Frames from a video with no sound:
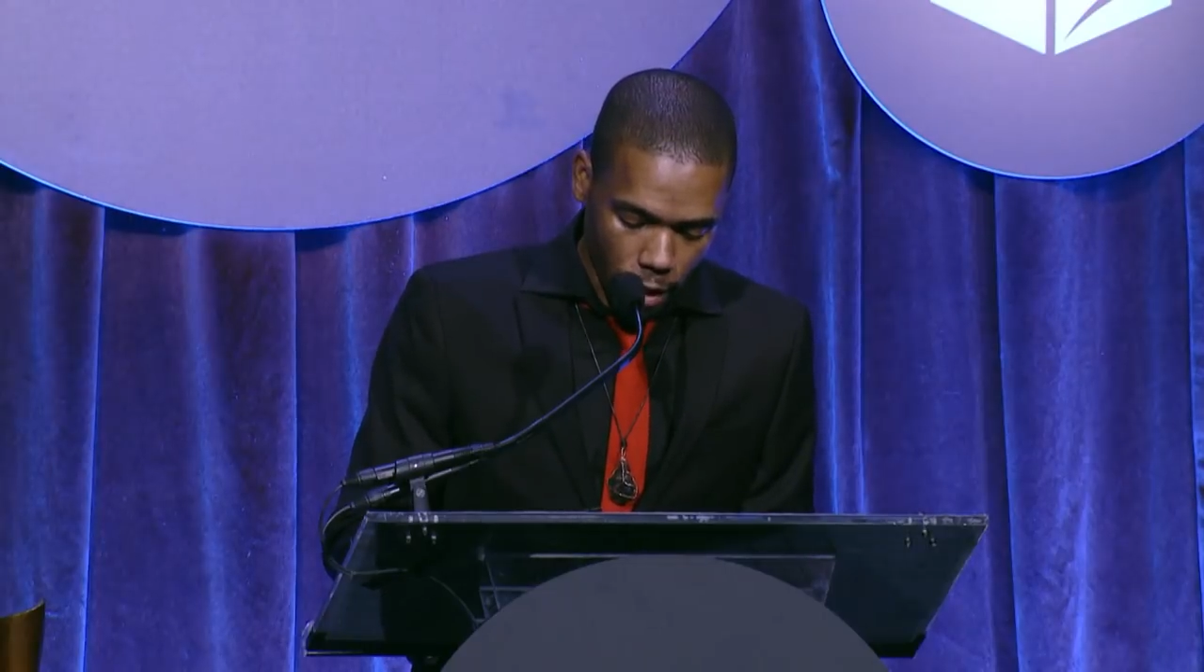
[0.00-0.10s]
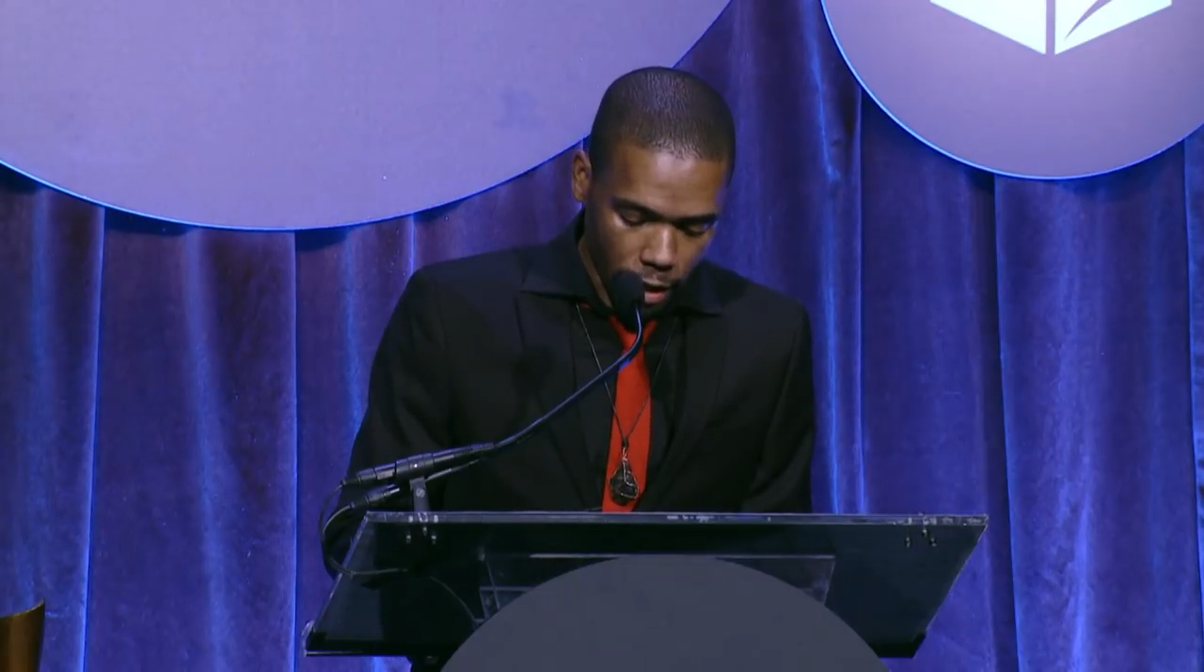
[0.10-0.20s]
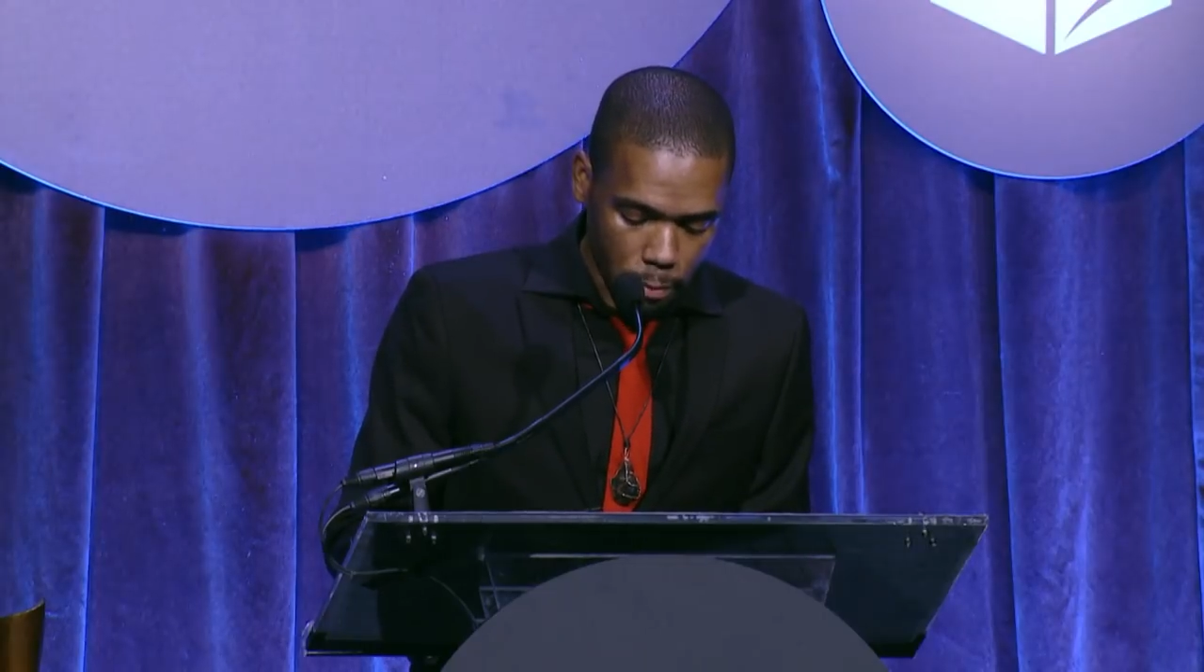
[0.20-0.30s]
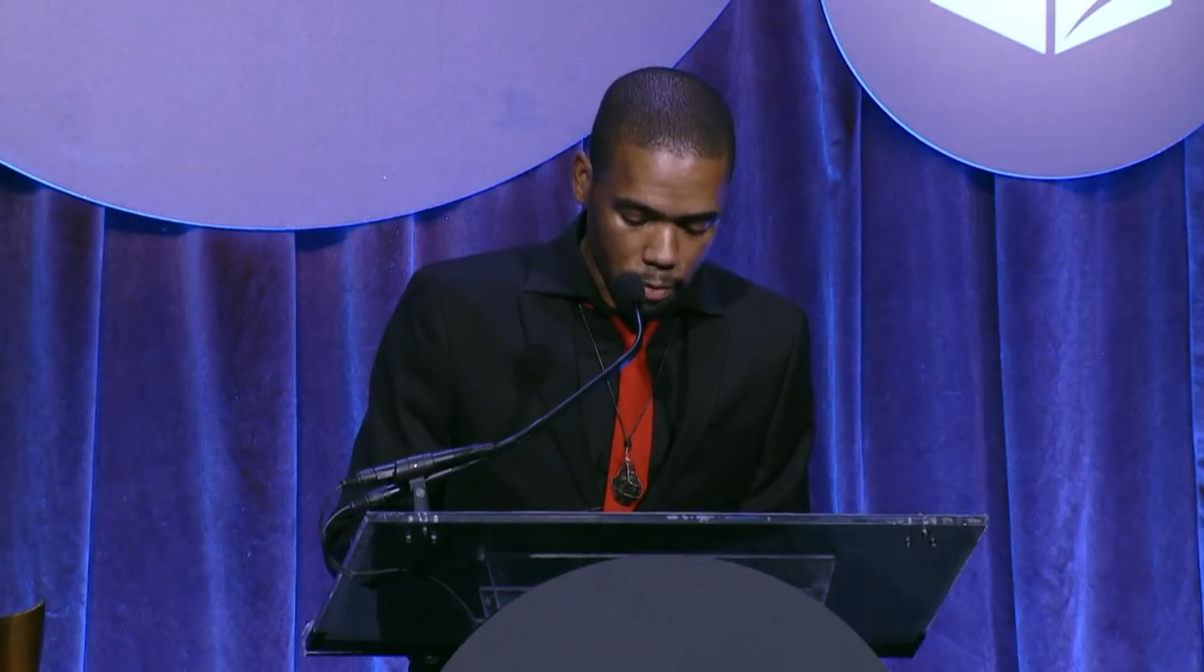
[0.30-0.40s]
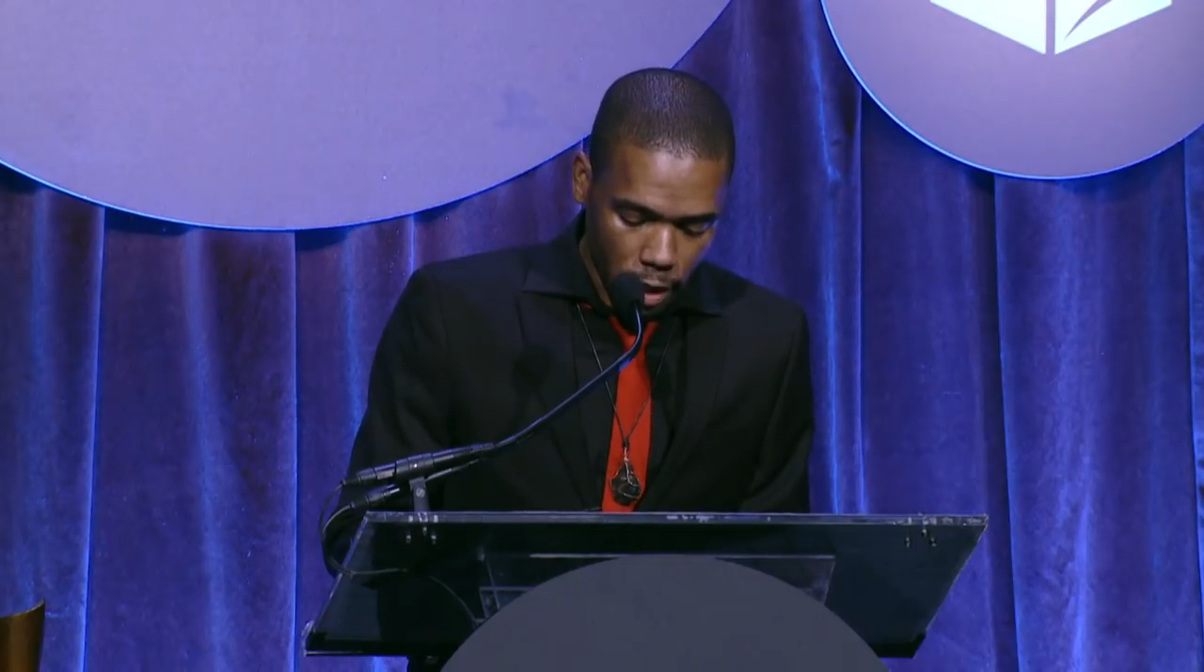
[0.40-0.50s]

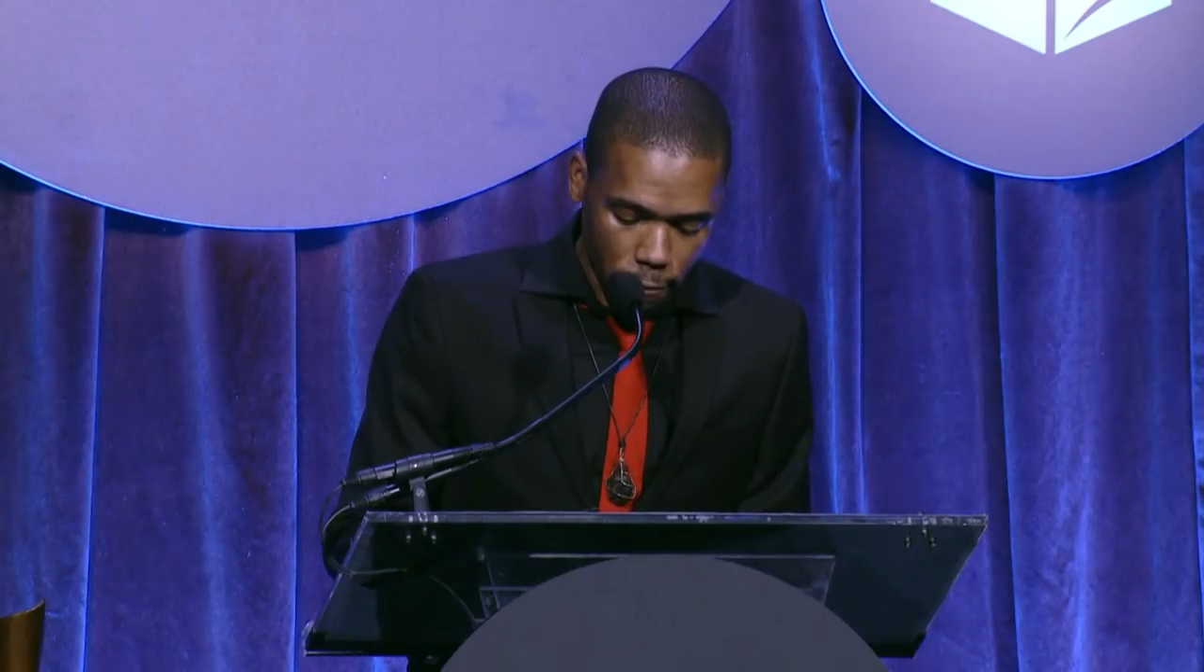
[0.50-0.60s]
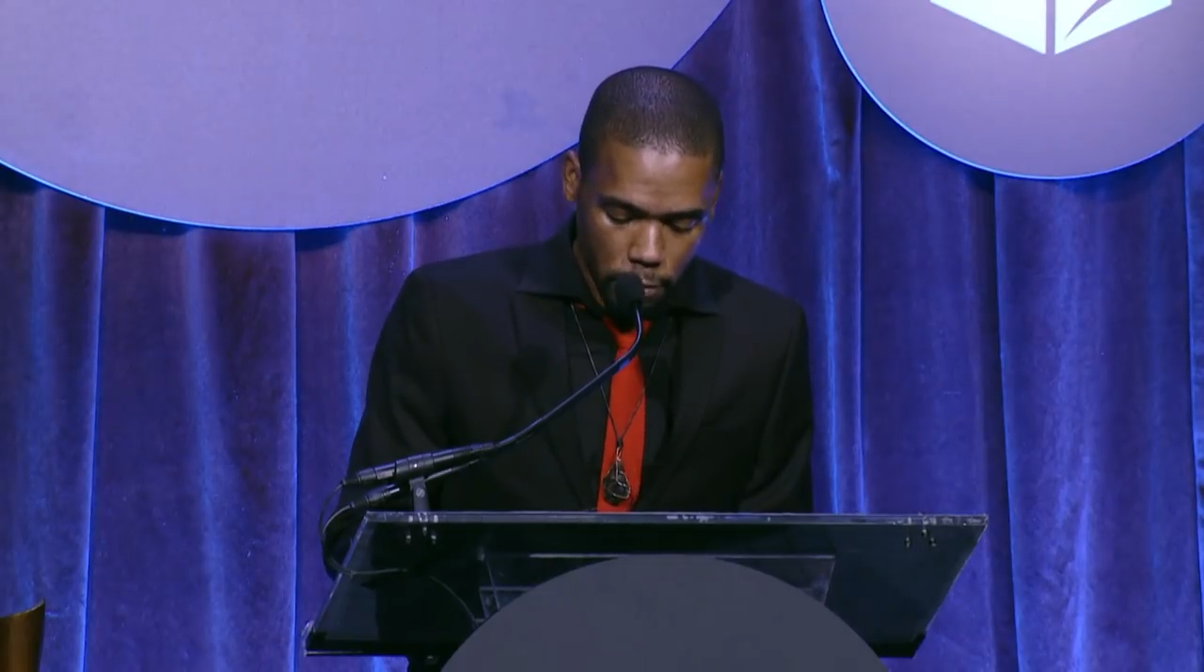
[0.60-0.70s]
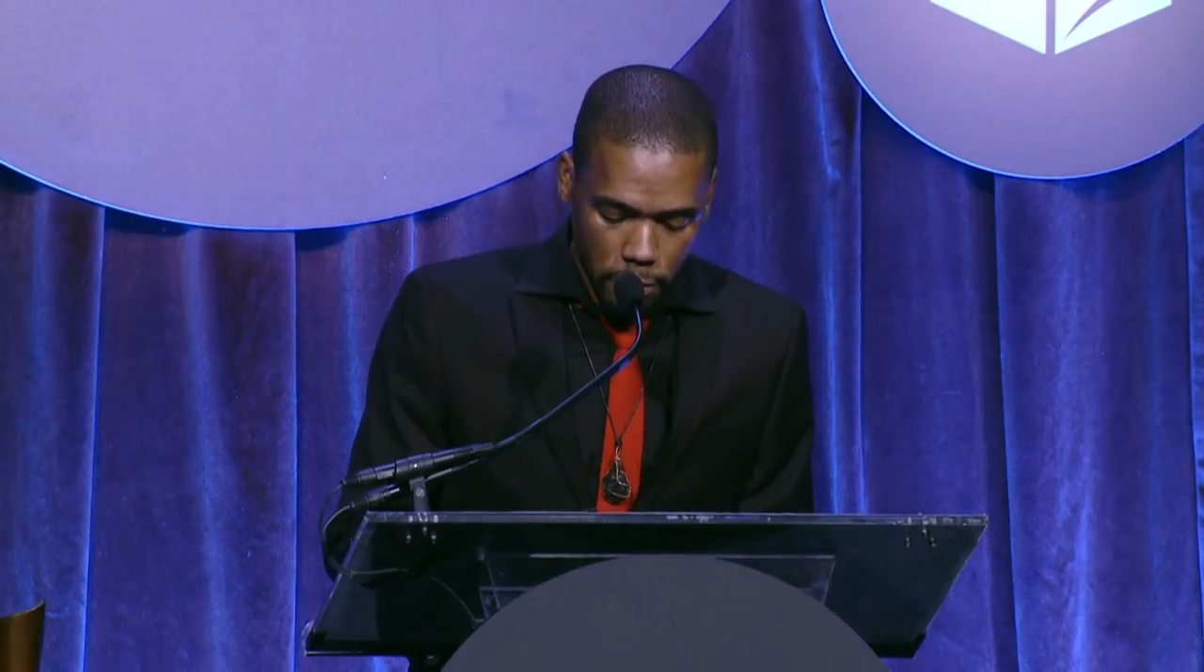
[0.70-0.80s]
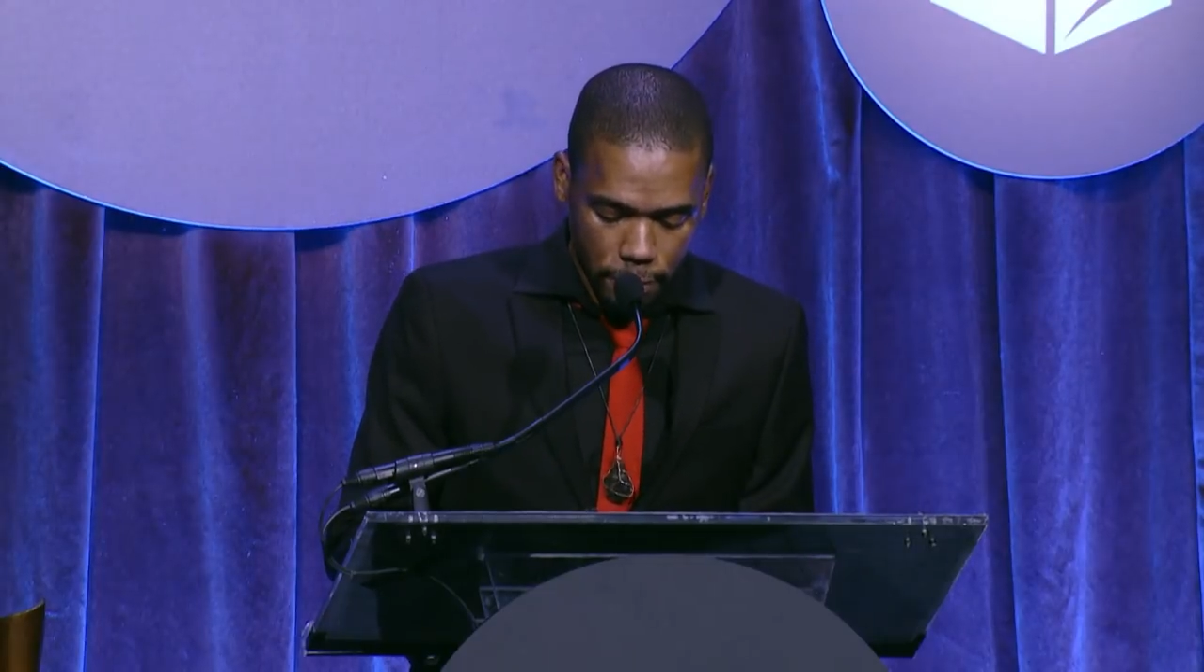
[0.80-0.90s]
I am thankful